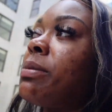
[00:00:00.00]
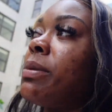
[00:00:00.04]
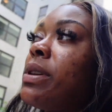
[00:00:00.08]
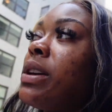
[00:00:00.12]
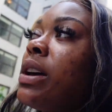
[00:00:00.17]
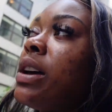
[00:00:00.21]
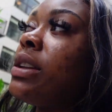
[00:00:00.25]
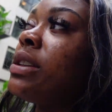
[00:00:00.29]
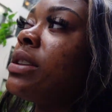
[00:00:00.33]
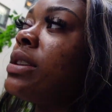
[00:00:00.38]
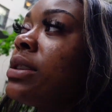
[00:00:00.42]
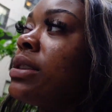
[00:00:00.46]
be
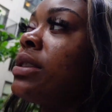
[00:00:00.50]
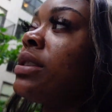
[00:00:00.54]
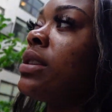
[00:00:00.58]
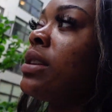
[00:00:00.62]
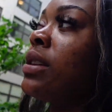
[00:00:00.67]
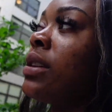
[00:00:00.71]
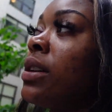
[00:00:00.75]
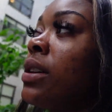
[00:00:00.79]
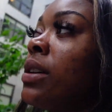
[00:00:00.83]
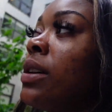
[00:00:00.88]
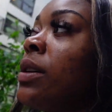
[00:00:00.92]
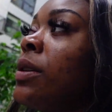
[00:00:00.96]
honest.
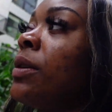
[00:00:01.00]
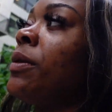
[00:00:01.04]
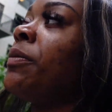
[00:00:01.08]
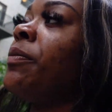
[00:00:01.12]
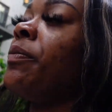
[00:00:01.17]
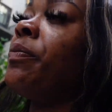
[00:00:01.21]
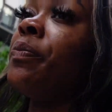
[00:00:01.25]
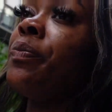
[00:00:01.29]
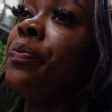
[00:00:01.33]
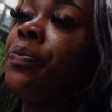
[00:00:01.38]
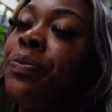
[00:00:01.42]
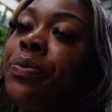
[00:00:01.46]

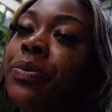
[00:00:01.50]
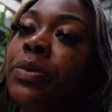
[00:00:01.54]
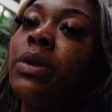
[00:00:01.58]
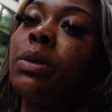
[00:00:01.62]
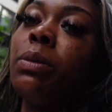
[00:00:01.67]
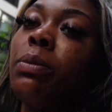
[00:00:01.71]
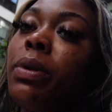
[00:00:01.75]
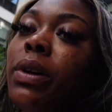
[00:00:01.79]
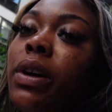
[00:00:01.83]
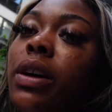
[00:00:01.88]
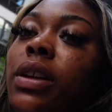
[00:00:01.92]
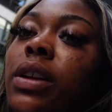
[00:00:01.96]

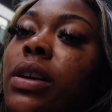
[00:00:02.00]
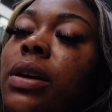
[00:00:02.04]
But